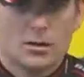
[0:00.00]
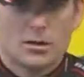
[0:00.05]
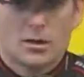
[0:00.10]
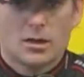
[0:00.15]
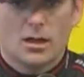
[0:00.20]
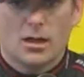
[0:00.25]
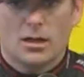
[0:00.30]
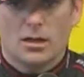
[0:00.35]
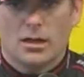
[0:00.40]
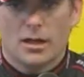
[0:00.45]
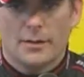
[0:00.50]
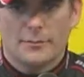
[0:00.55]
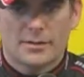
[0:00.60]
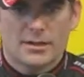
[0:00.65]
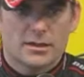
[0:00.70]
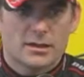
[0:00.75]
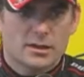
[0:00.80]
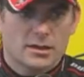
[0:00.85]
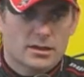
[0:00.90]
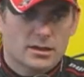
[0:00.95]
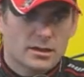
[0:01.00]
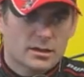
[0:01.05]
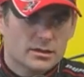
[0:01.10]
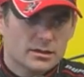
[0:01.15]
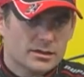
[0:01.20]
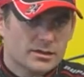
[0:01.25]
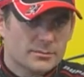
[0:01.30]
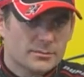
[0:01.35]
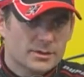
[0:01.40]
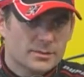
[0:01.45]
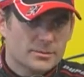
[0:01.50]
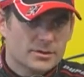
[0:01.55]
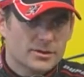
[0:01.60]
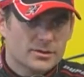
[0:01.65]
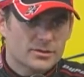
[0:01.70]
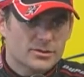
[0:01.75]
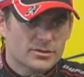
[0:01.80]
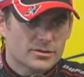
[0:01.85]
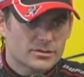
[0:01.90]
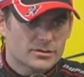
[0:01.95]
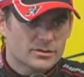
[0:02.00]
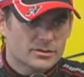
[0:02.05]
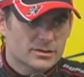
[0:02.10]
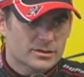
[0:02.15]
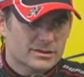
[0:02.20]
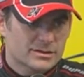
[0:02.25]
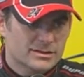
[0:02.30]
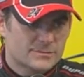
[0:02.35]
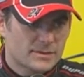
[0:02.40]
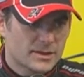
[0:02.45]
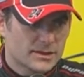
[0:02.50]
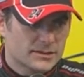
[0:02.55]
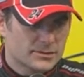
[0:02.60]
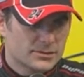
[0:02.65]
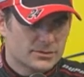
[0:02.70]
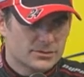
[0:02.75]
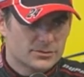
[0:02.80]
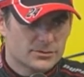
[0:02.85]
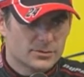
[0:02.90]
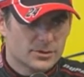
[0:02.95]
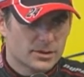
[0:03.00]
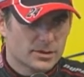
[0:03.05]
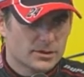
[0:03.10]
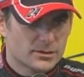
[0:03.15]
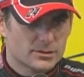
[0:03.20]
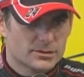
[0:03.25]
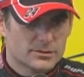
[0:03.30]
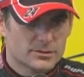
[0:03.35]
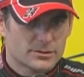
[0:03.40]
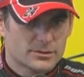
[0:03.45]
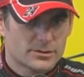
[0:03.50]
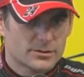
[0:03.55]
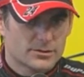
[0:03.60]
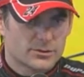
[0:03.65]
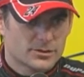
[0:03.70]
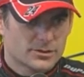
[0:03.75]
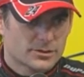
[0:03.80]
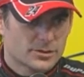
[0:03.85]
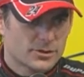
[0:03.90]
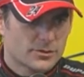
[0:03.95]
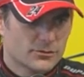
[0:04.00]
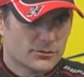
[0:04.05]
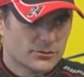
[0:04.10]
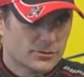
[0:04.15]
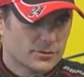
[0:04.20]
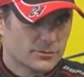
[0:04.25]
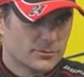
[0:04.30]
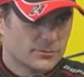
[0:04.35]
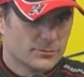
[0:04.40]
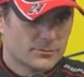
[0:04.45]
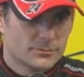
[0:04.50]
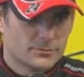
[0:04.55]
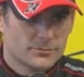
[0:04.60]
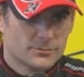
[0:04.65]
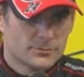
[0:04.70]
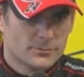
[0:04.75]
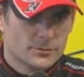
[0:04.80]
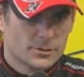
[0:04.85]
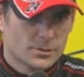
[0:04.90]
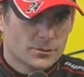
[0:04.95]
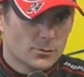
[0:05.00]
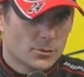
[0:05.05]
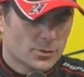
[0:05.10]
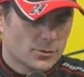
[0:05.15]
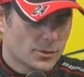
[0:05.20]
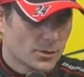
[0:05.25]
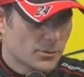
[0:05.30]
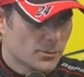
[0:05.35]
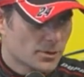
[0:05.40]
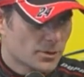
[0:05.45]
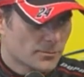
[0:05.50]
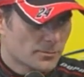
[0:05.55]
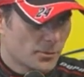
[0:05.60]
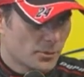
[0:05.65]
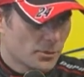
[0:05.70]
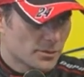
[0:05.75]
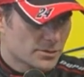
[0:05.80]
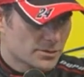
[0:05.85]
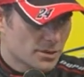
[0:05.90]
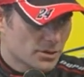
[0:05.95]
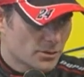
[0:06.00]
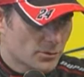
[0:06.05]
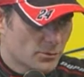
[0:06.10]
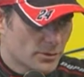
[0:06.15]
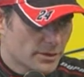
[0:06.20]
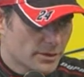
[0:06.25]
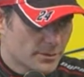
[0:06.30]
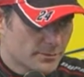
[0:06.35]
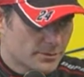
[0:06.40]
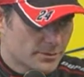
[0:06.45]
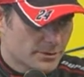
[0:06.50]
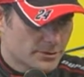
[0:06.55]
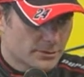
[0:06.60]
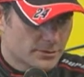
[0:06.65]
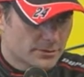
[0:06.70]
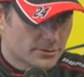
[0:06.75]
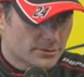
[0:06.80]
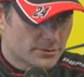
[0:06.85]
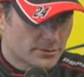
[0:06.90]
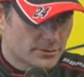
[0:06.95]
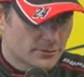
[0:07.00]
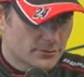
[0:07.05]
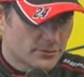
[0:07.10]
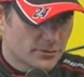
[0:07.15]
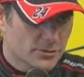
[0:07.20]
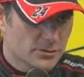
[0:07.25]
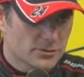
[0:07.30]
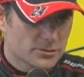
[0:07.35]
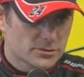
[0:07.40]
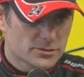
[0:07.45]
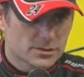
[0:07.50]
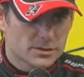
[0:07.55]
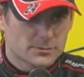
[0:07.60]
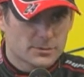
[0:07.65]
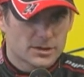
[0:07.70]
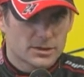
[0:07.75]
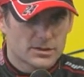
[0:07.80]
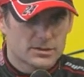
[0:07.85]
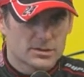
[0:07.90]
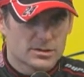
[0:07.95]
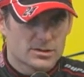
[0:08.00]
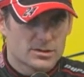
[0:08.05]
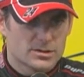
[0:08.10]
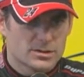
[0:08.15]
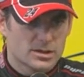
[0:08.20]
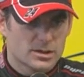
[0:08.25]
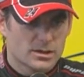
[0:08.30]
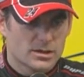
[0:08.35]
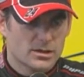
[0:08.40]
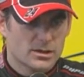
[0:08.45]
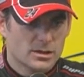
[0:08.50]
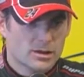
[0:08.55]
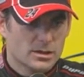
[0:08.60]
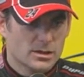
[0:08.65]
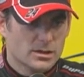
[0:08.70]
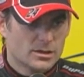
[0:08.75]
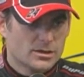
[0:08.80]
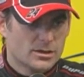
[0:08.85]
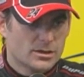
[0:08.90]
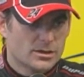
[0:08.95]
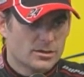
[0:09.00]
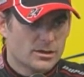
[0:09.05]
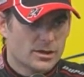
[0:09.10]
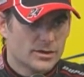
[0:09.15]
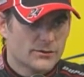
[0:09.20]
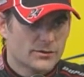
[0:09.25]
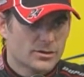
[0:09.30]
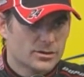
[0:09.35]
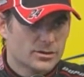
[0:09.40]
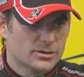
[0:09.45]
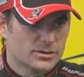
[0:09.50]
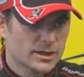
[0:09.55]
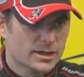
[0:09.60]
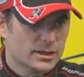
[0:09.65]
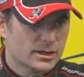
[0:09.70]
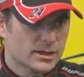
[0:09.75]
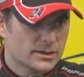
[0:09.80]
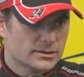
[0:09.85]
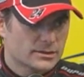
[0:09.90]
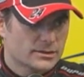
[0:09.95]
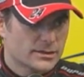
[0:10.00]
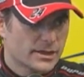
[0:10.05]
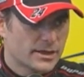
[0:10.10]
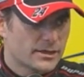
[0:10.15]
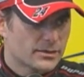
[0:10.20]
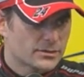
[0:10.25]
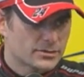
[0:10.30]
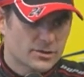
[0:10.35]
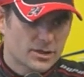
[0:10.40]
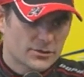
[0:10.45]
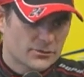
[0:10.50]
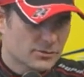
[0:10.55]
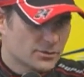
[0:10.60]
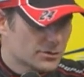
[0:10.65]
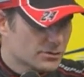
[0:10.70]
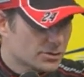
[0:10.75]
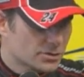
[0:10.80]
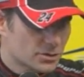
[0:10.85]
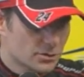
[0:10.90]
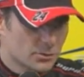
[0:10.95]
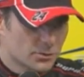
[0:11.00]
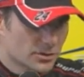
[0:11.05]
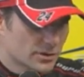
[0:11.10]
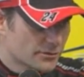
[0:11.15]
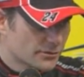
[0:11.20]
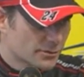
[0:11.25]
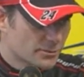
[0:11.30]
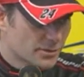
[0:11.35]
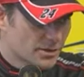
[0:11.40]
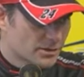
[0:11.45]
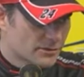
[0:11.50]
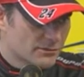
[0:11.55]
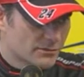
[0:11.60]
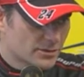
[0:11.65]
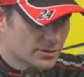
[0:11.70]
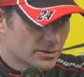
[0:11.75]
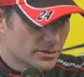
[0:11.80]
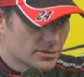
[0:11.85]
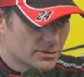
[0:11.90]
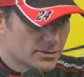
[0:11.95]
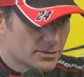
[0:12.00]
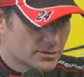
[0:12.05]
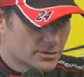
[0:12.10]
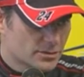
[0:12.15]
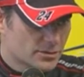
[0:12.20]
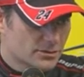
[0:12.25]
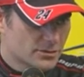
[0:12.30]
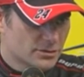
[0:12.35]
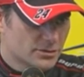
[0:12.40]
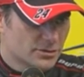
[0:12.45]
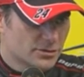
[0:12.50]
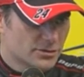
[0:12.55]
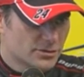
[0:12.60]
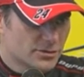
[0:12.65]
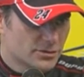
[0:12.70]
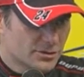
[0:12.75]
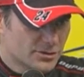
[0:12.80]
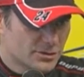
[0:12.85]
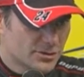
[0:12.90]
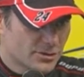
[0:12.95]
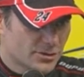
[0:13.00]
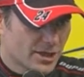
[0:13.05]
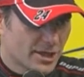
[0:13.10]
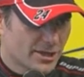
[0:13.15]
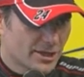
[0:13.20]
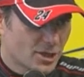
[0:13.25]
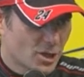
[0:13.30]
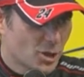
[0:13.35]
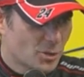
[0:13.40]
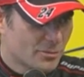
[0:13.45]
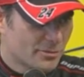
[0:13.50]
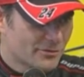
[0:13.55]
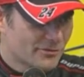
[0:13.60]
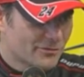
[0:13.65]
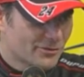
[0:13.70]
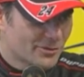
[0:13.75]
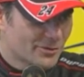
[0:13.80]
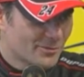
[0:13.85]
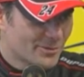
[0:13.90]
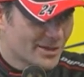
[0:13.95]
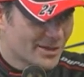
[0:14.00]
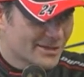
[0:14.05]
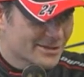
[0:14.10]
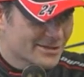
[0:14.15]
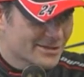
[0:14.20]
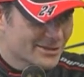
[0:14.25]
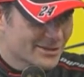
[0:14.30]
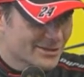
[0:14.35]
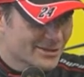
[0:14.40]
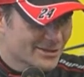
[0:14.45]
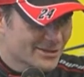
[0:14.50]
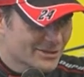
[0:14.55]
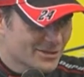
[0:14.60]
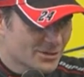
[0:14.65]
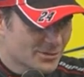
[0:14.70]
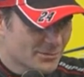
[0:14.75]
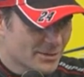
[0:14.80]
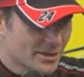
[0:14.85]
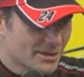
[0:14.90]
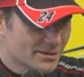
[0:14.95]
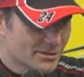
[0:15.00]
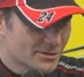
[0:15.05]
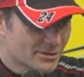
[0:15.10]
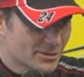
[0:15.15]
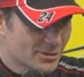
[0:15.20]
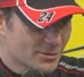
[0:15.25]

I mean, a little bit, but you don't expect to go from where we were in points all the way up to first. I mean, it's just that you have a good day like today, and you're not really sure where everybody finished, and you're kind of hoping for the best, that you made